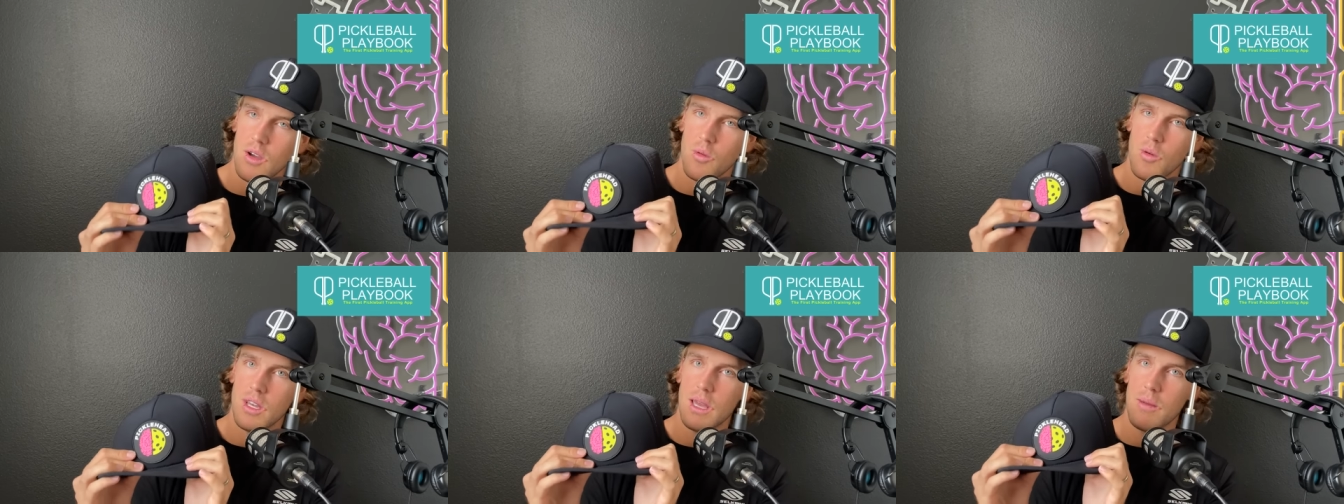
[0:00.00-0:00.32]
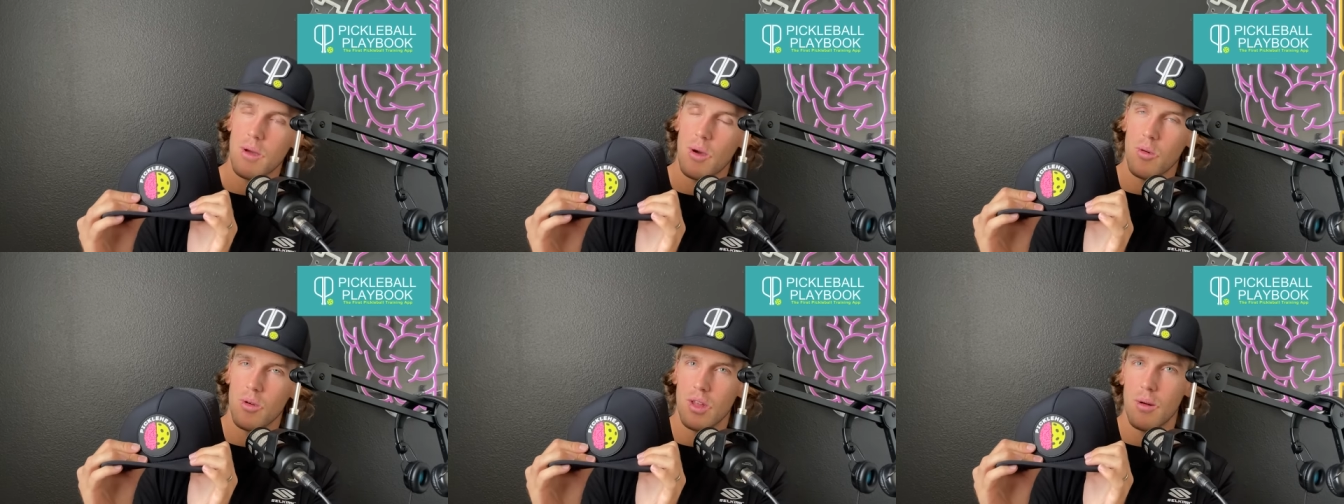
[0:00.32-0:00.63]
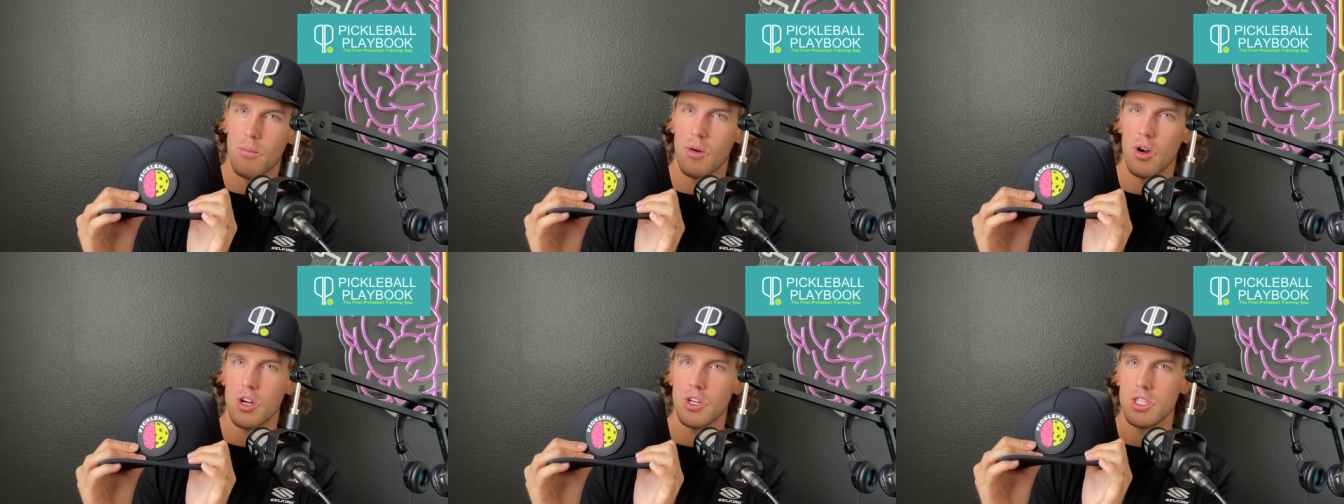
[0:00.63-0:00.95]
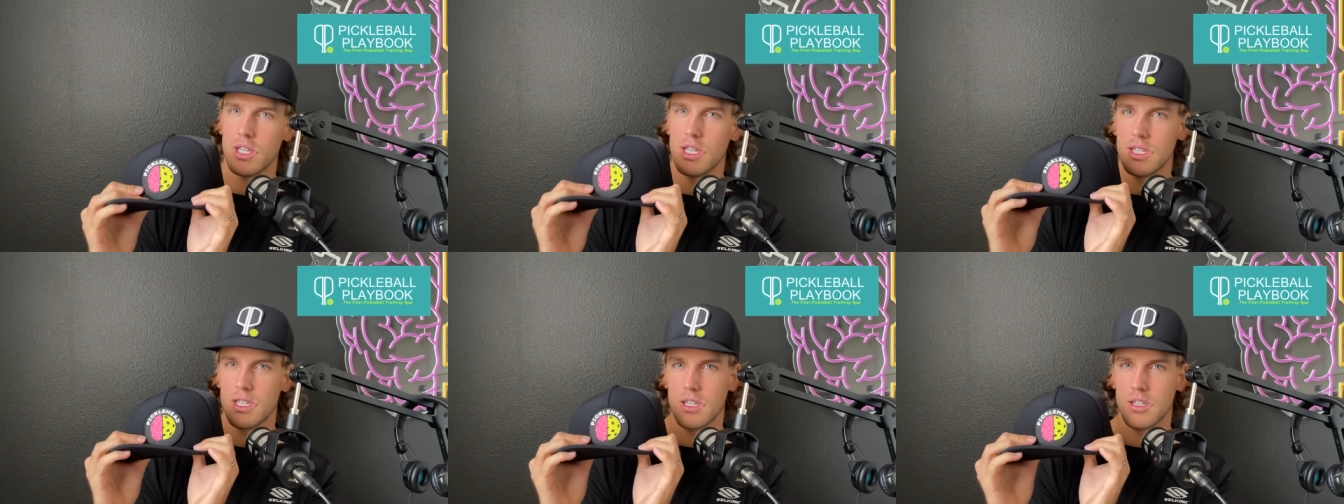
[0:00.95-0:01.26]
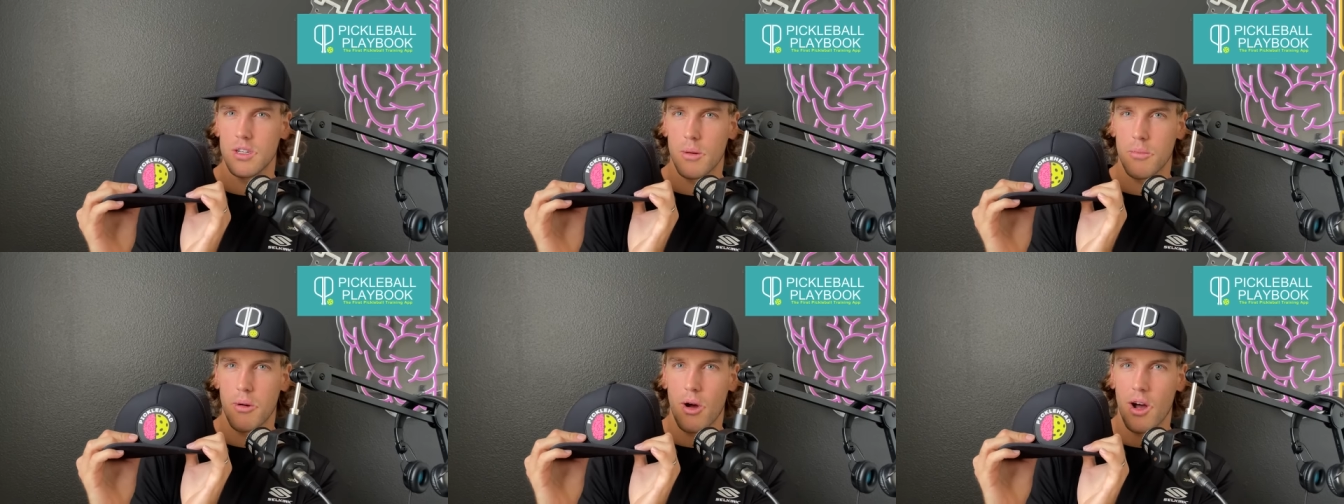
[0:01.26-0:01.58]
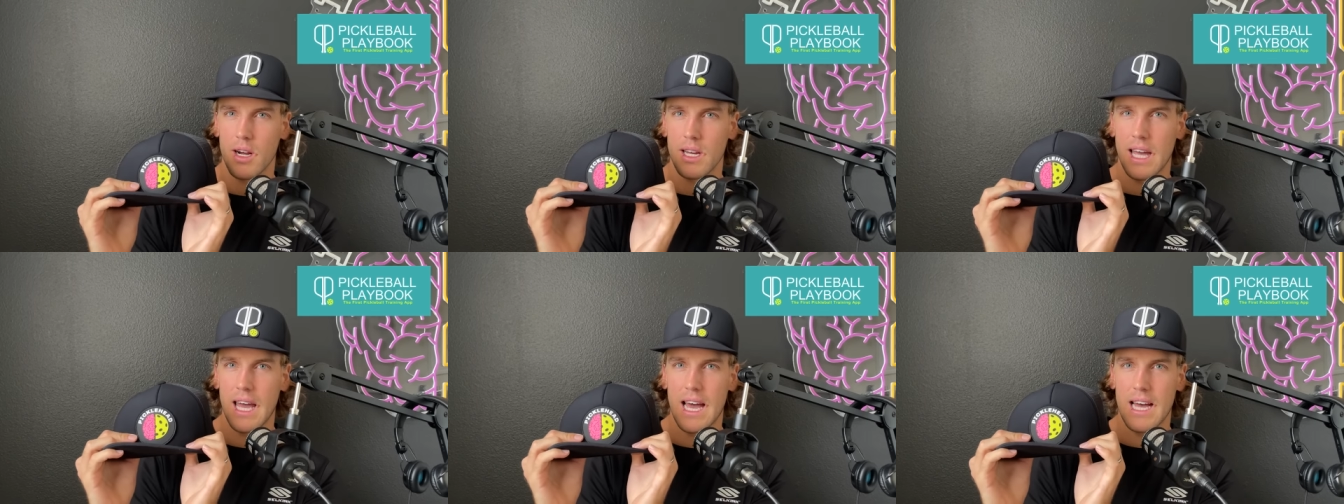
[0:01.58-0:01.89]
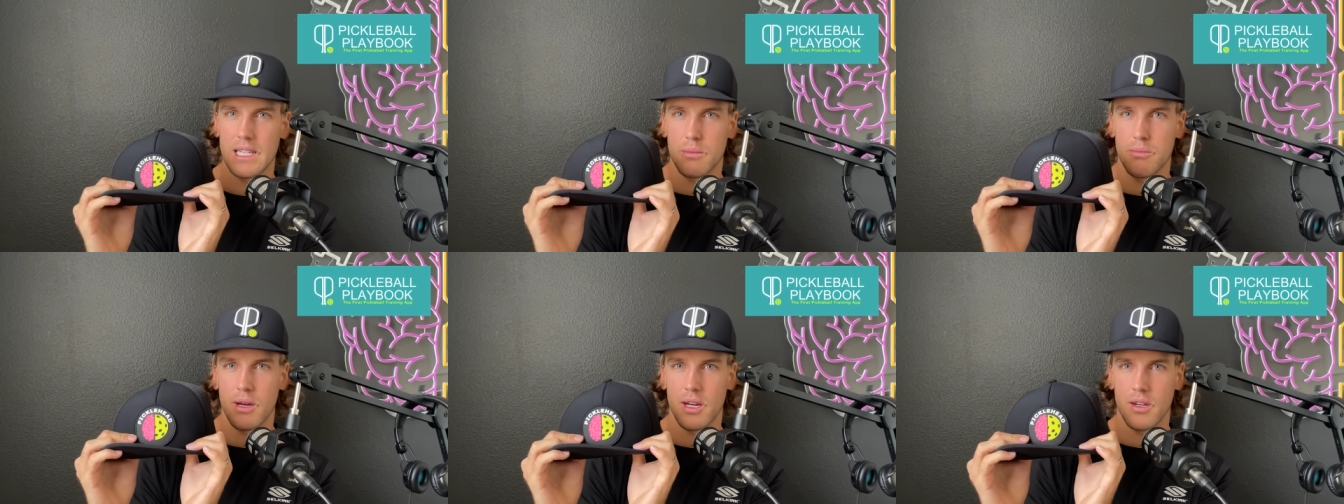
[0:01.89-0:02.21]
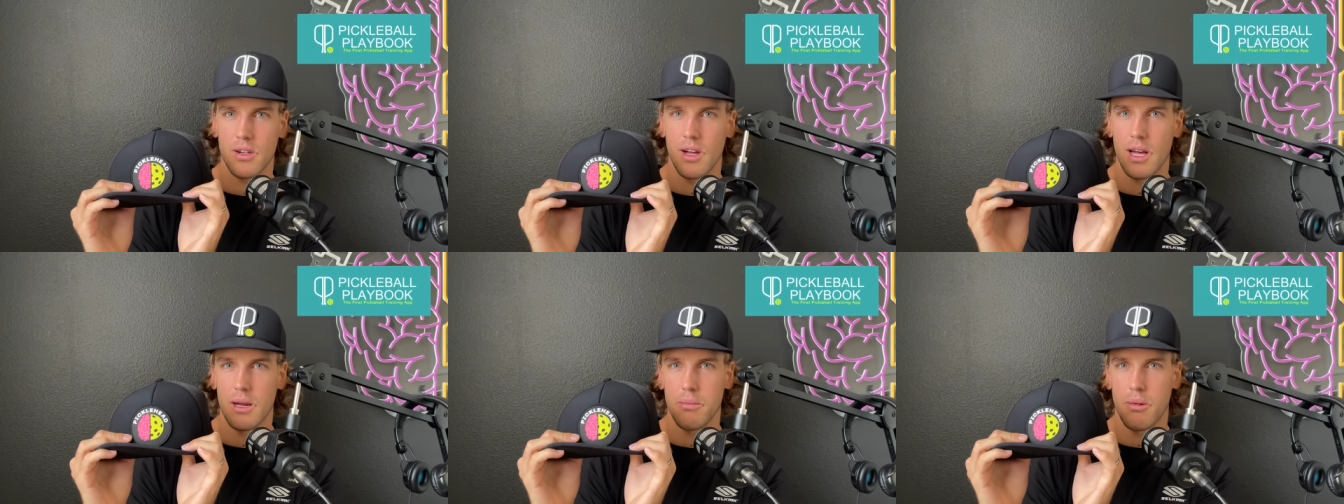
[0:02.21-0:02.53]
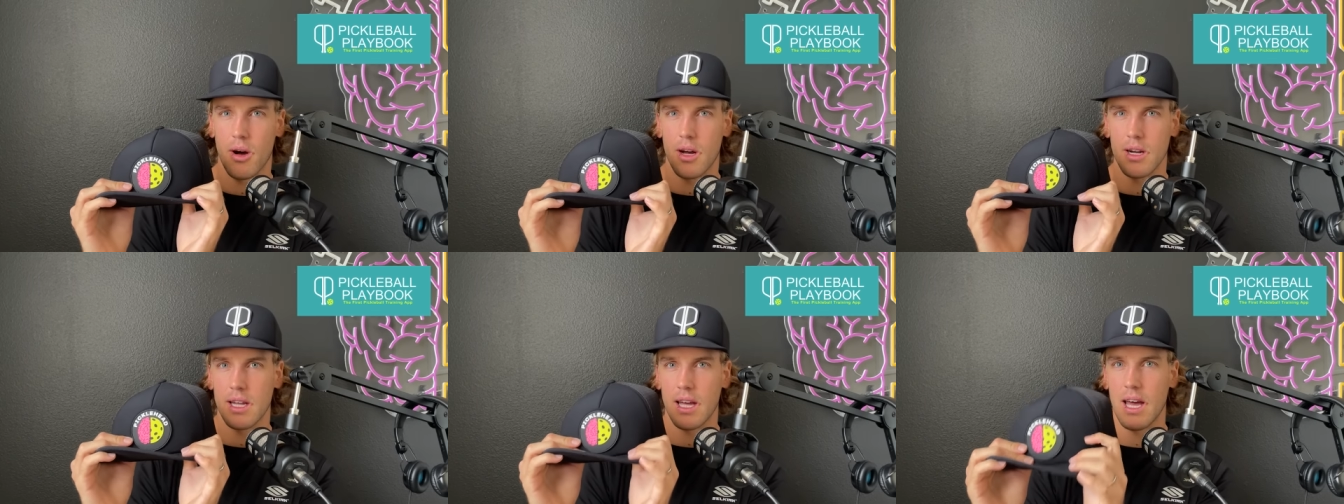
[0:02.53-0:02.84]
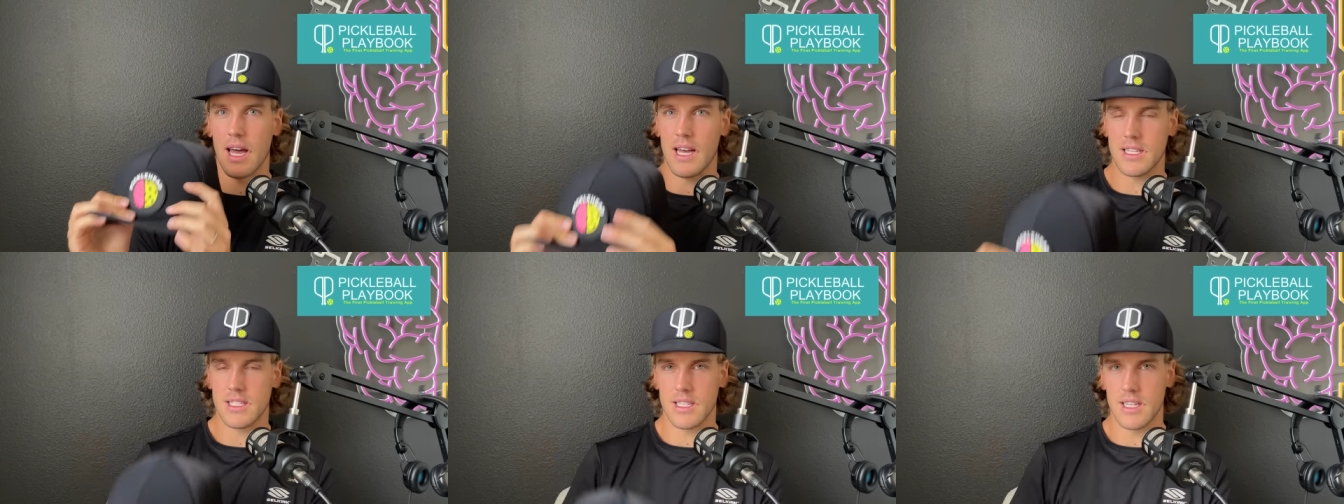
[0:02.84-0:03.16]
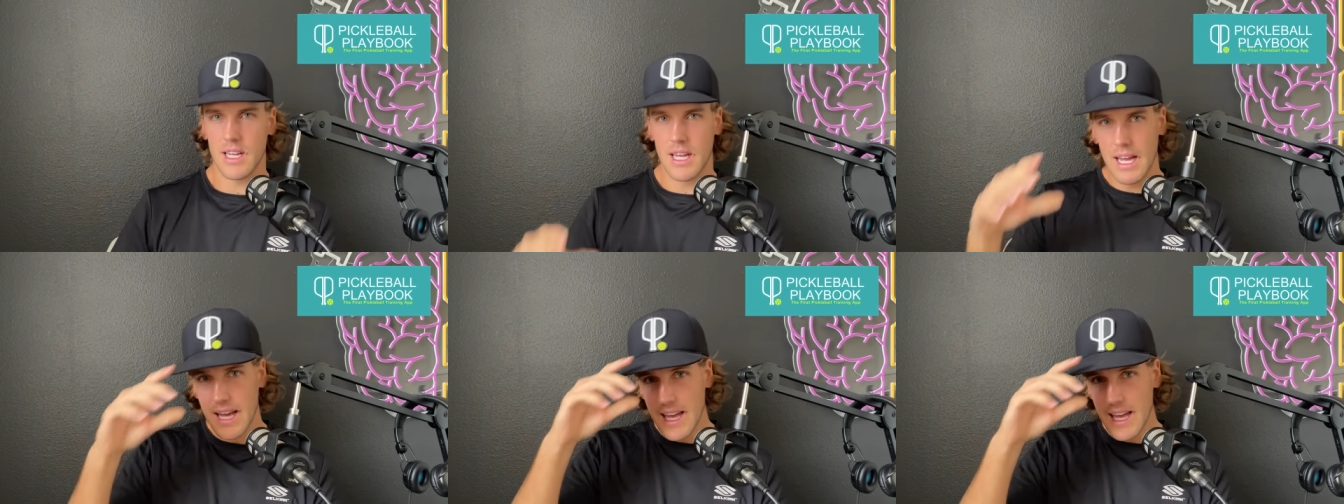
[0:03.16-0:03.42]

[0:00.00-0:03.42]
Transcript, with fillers: We came out with our merch. This is our podcast, Picklehead Podcast.